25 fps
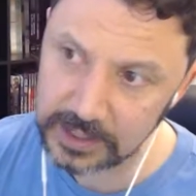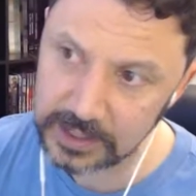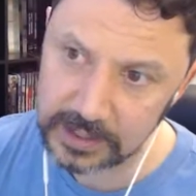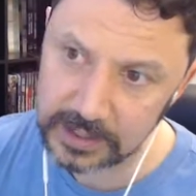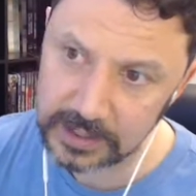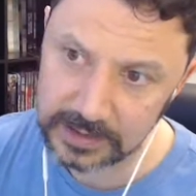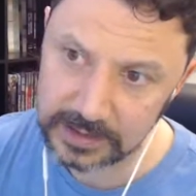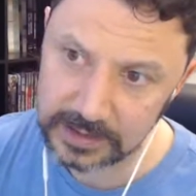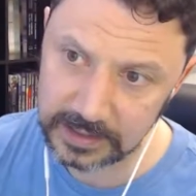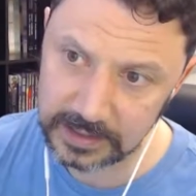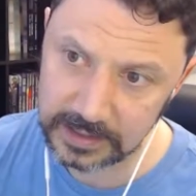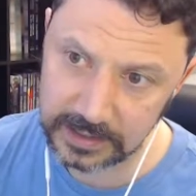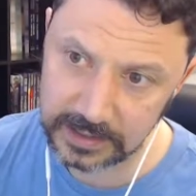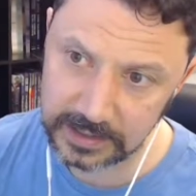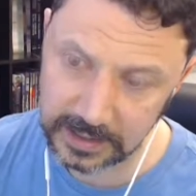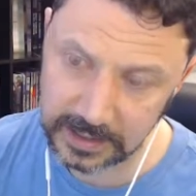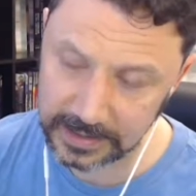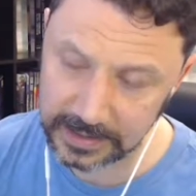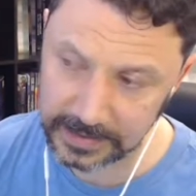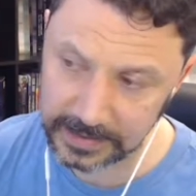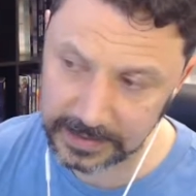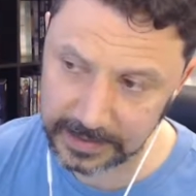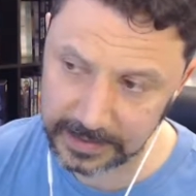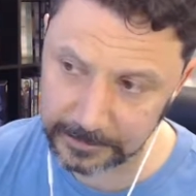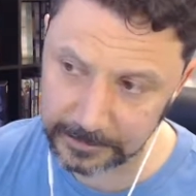The
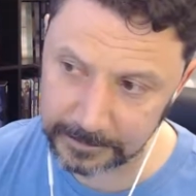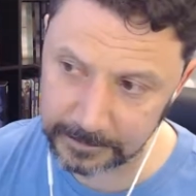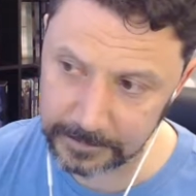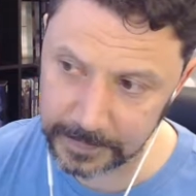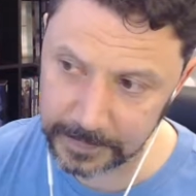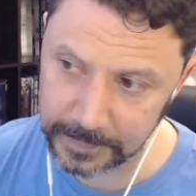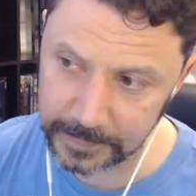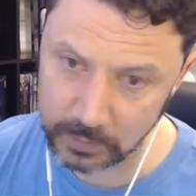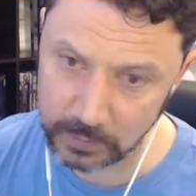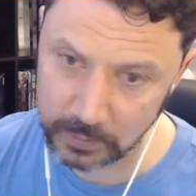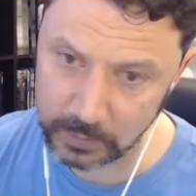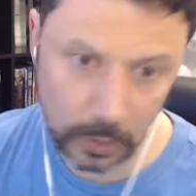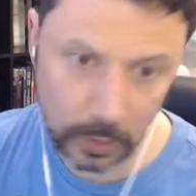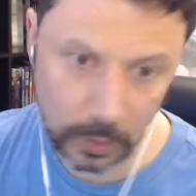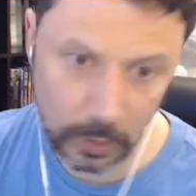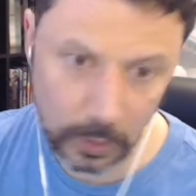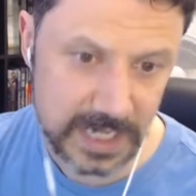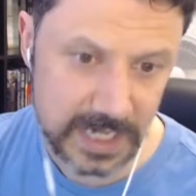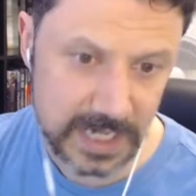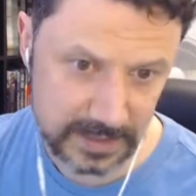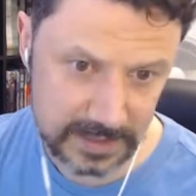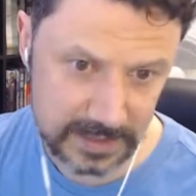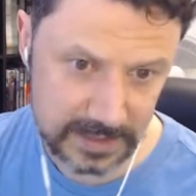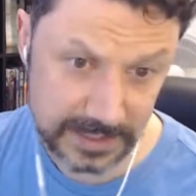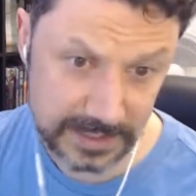um, rogues get
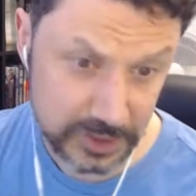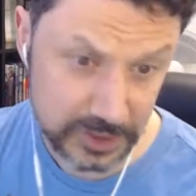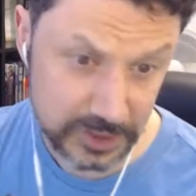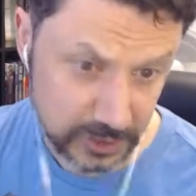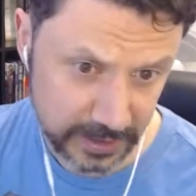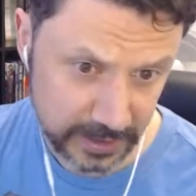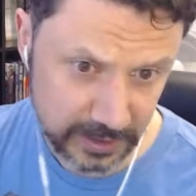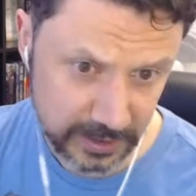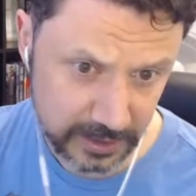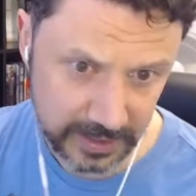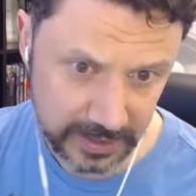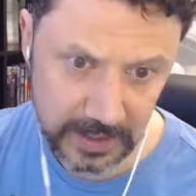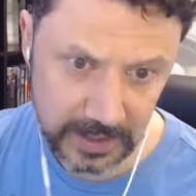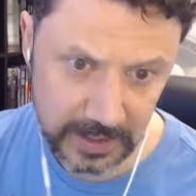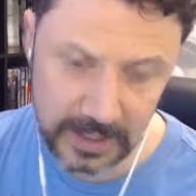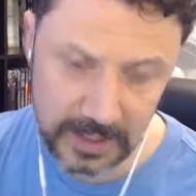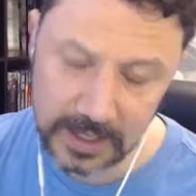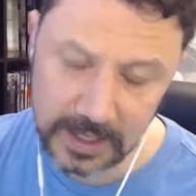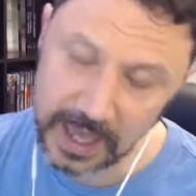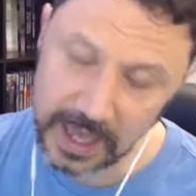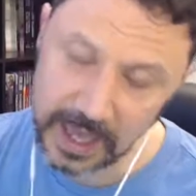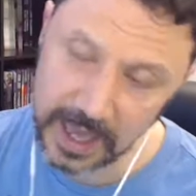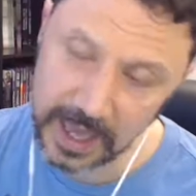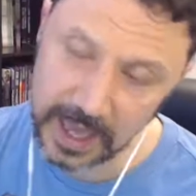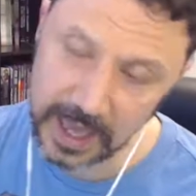this as trickery,
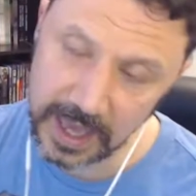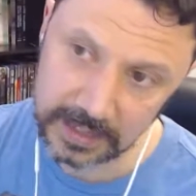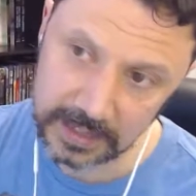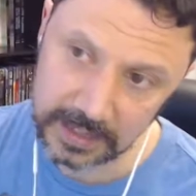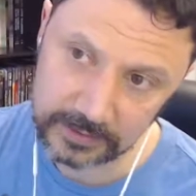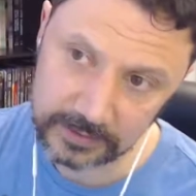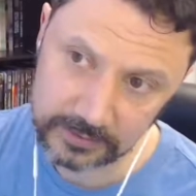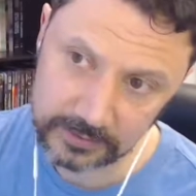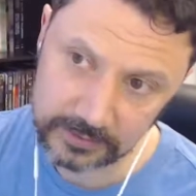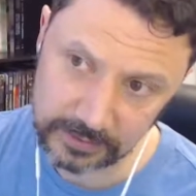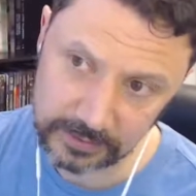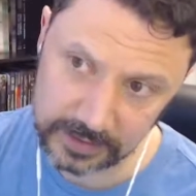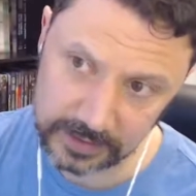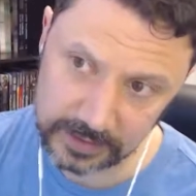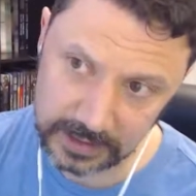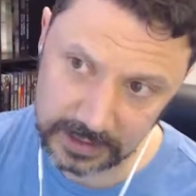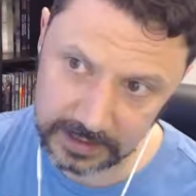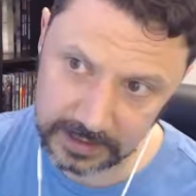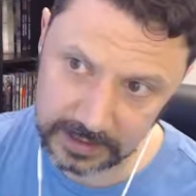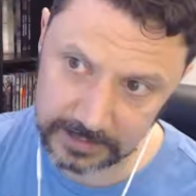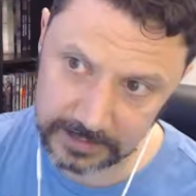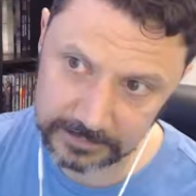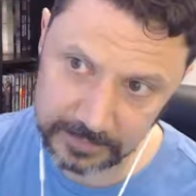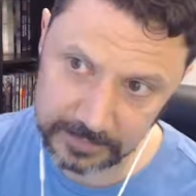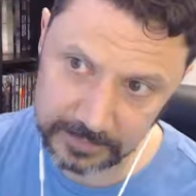and
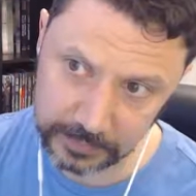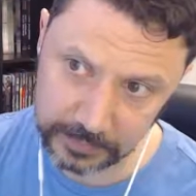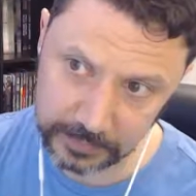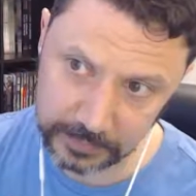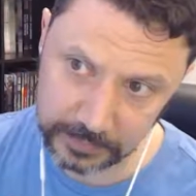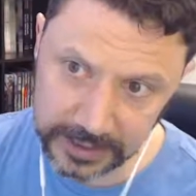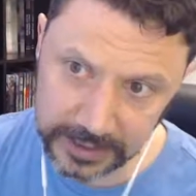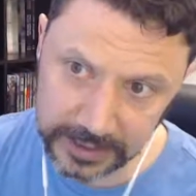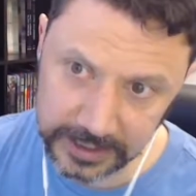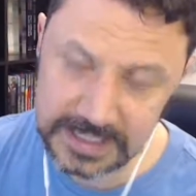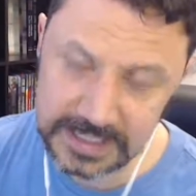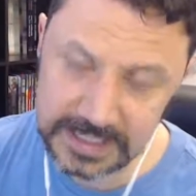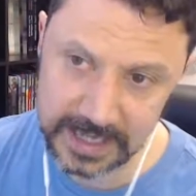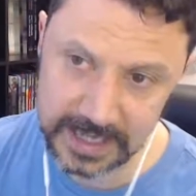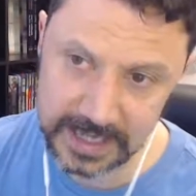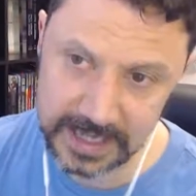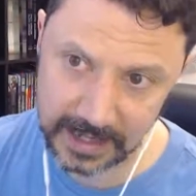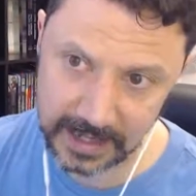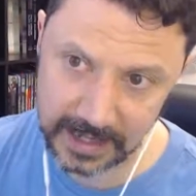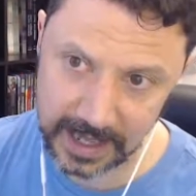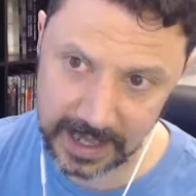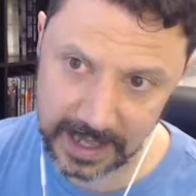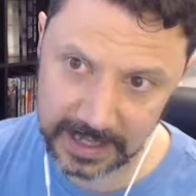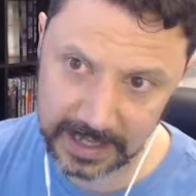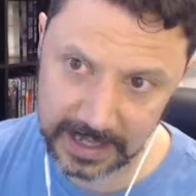the priests get it
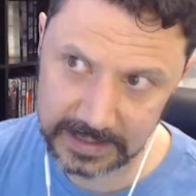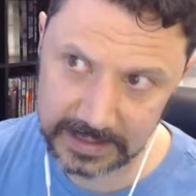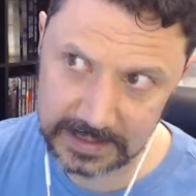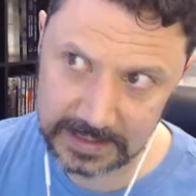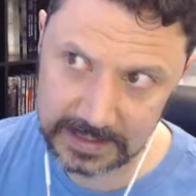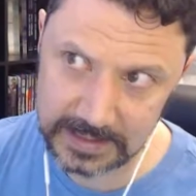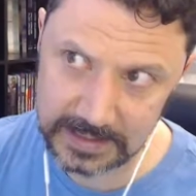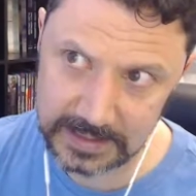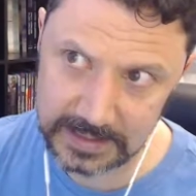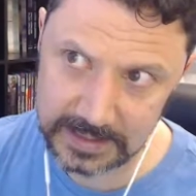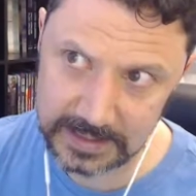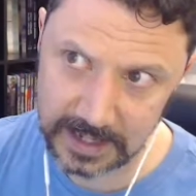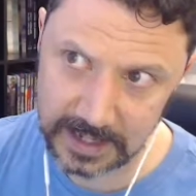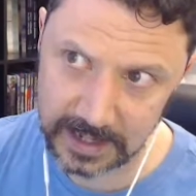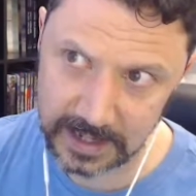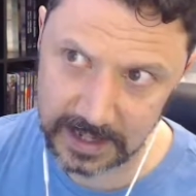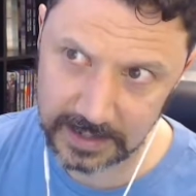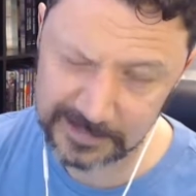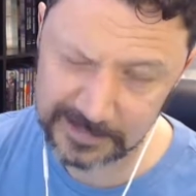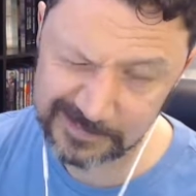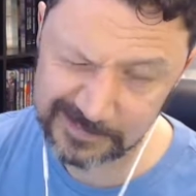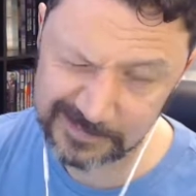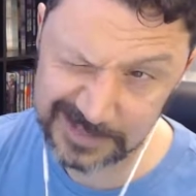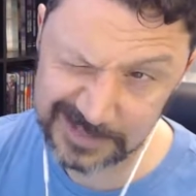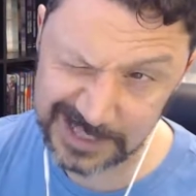as um,
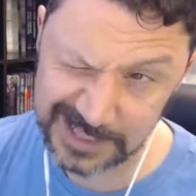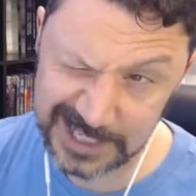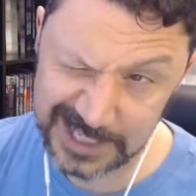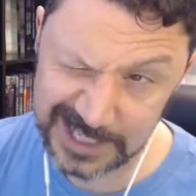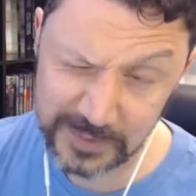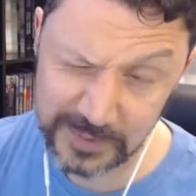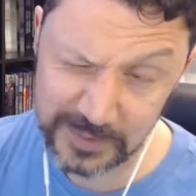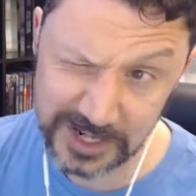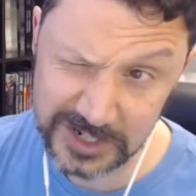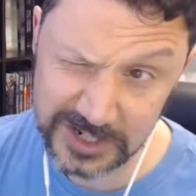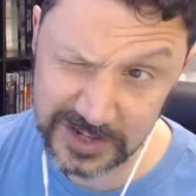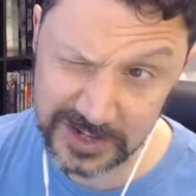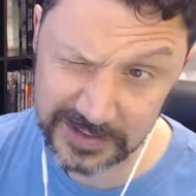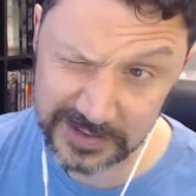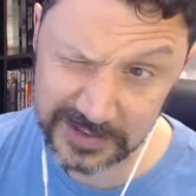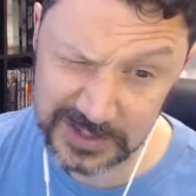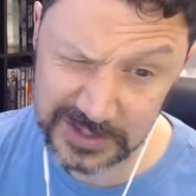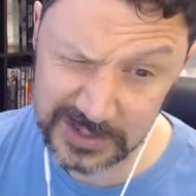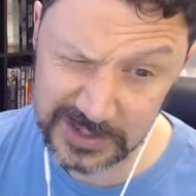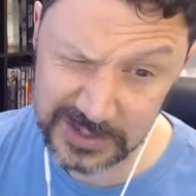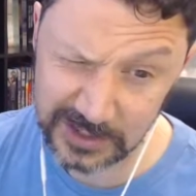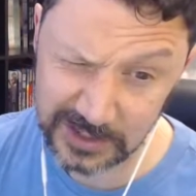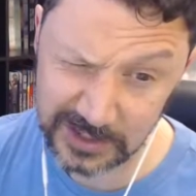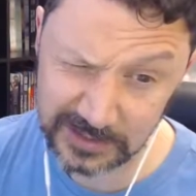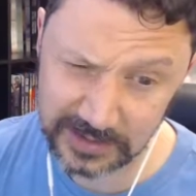inspiration, I think it's called.